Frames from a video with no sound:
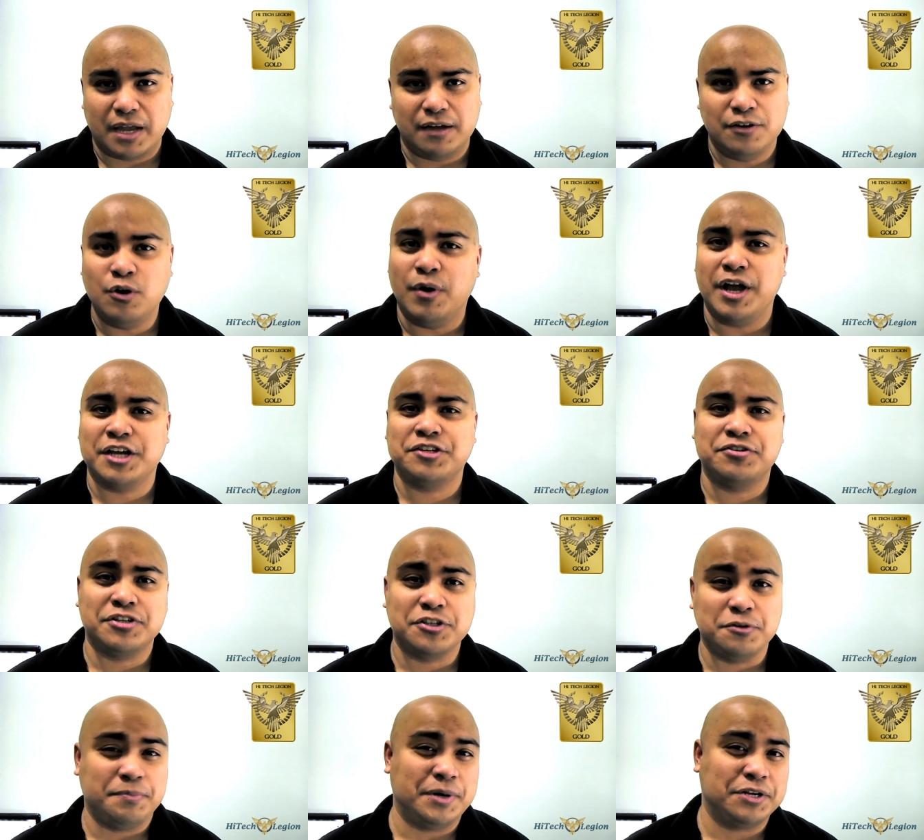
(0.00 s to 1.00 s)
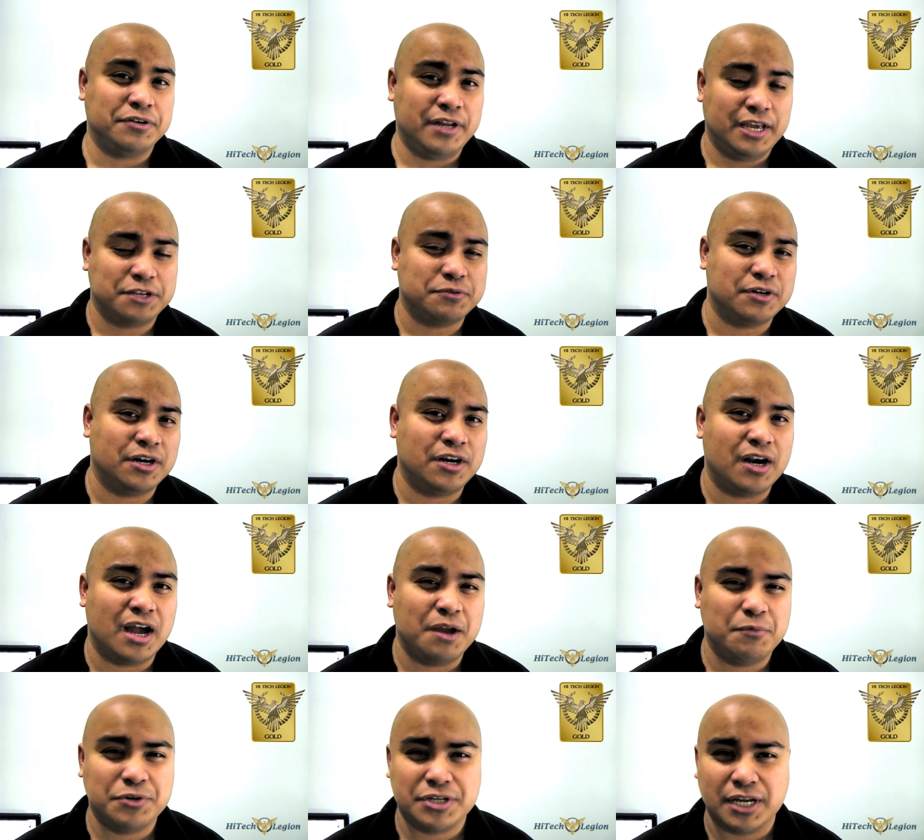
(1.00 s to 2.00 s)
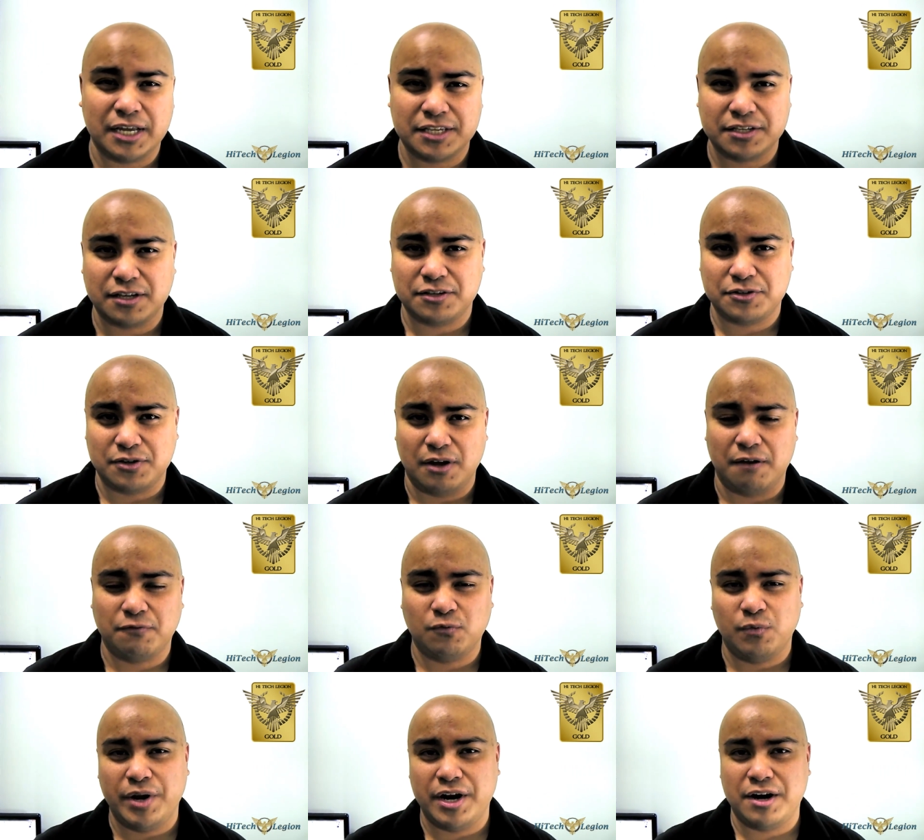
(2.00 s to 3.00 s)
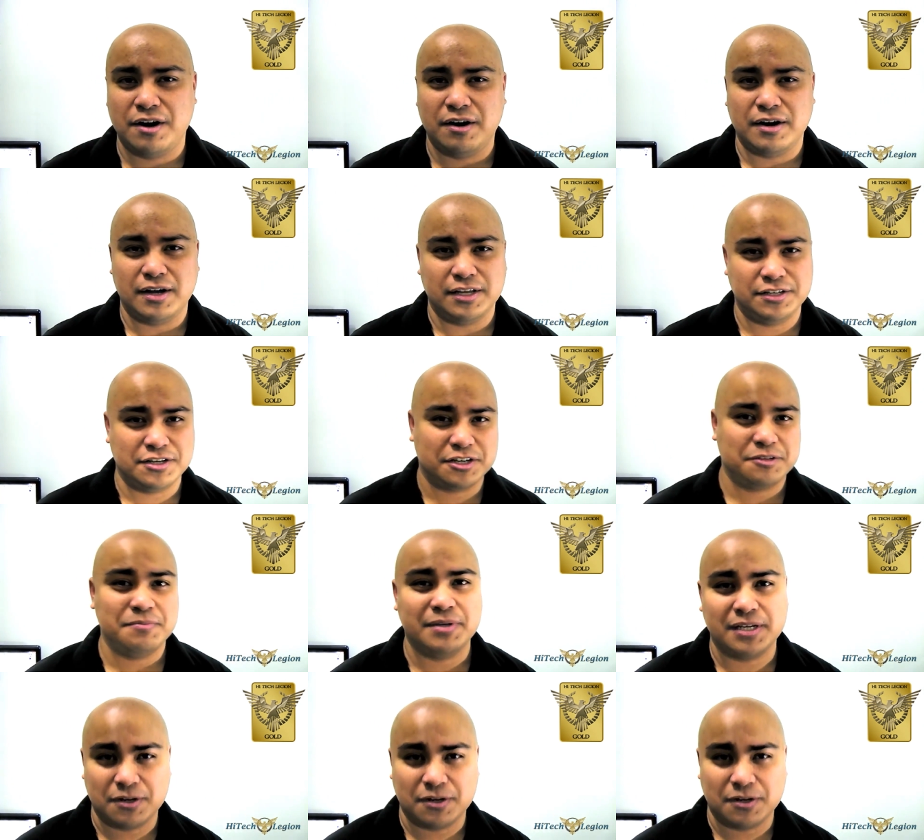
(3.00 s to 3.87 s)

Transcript: no extras compared to the H100i, which has software adjustment,